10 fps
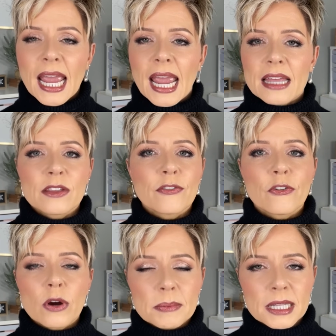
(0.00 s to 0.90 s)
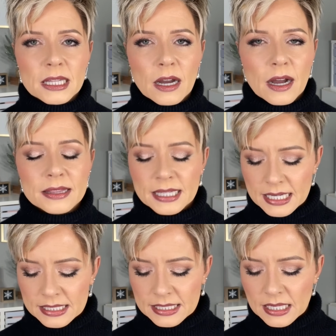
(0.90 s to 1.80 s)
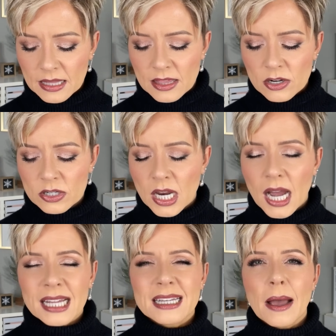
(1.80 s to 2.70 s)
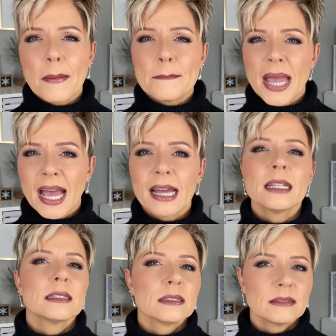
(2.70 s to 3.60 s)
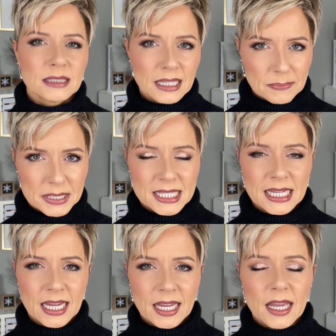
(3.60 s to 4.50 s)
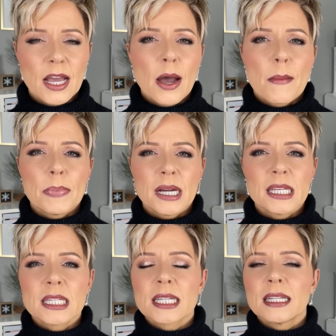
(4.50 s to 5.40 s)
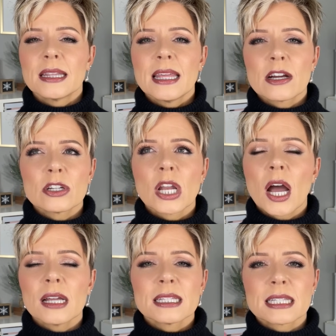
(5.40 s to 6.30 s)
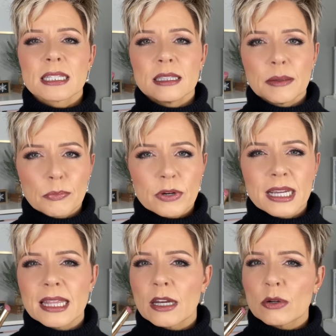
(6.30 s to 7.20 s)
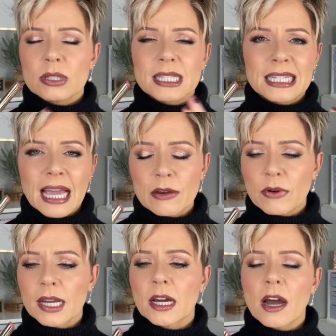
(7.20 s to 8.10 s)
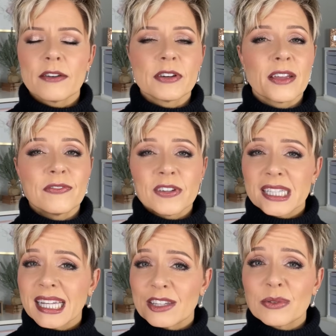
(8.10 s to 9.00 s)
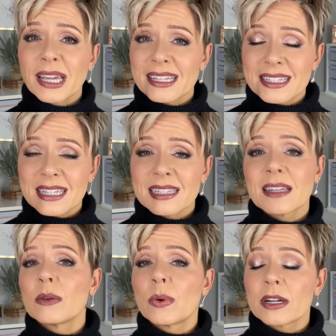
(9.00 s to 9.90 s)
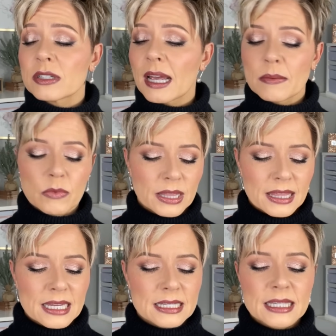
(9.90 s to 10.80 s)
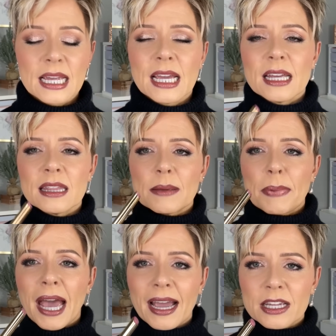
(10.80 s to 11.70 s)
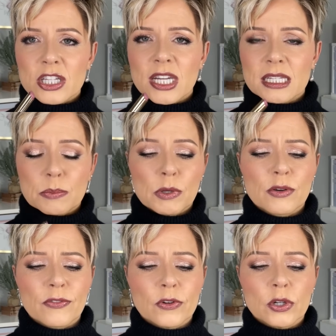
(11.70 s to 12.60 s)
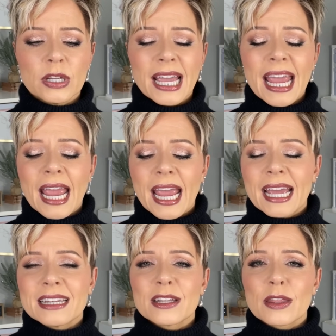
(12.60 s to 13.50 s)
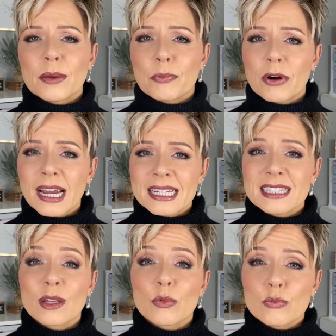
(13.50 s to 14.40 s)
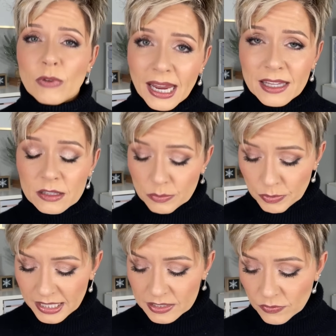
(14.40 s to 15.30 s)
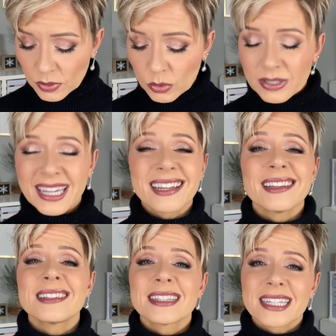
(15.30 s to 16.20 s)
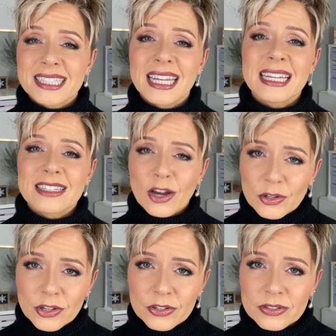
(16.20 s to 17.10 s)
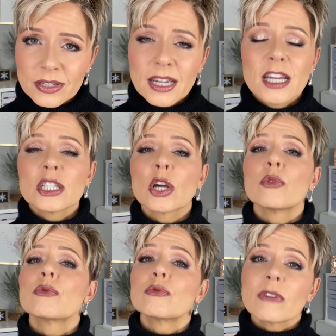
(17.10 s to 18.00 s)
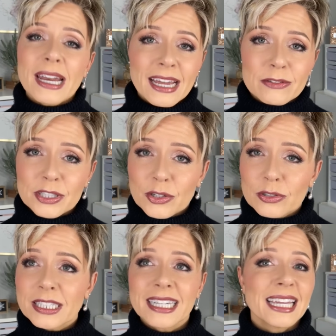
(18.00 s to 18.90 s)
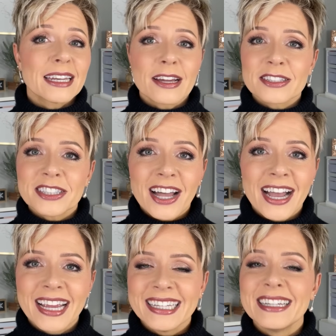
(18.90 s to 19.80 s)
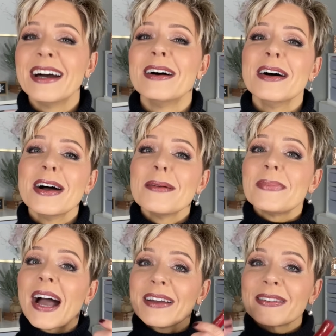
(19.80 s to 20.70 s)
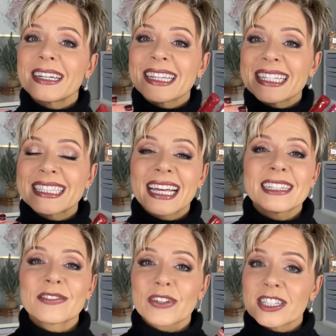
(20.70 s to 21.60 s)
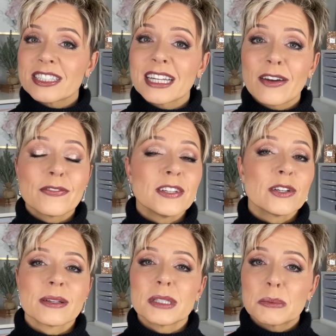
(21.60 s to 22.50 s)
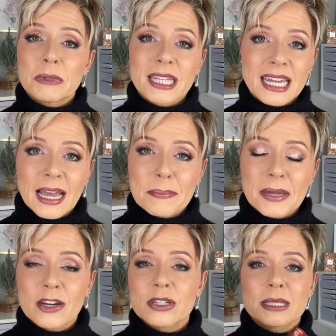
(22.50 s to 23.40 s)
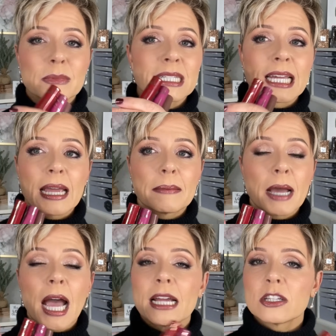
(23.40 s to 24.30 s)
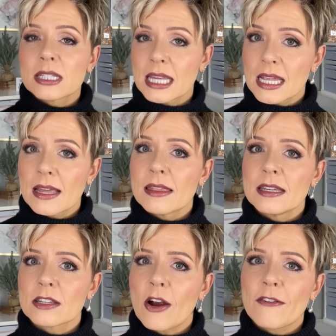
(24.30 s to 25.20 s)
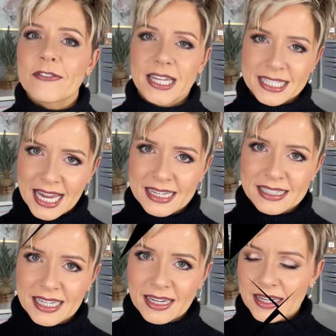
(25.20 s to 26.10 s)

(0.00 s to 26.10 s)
And the formula on these, they're not a matte lipstick, but they're not slippery. They don't slide right off. I feel like you get decent wear time with these. The packaging is beautiful. And the price, the regular price for the whole kit is sixteen dollars. So run out to Ulta, get online, buy one of these sets for yourself. You could split it up at Christmas time. I just think these are fantastic.